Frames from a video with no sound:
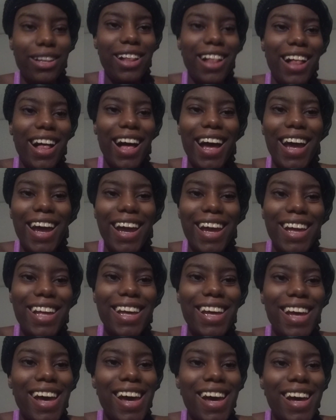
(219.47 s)

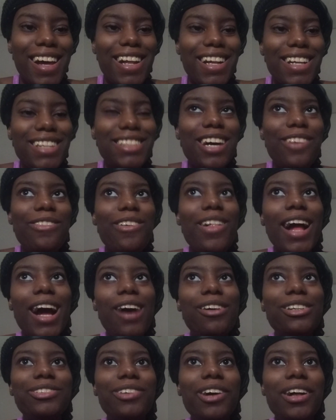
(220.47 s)
Like, because I feel like
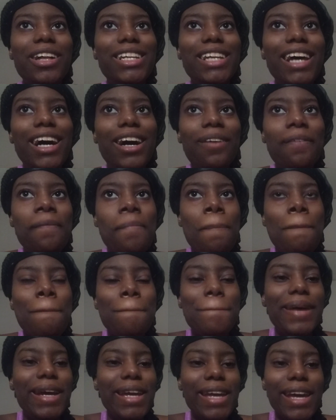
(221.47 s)
I was falling down.
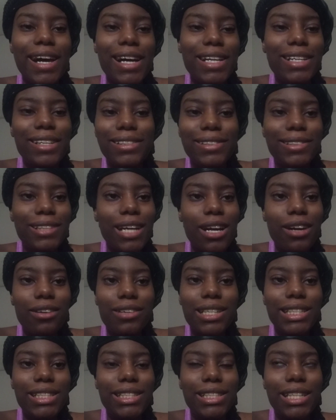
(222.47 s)
But yeah, don't try
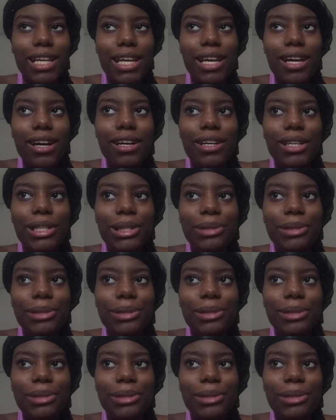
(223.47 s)
to rush it.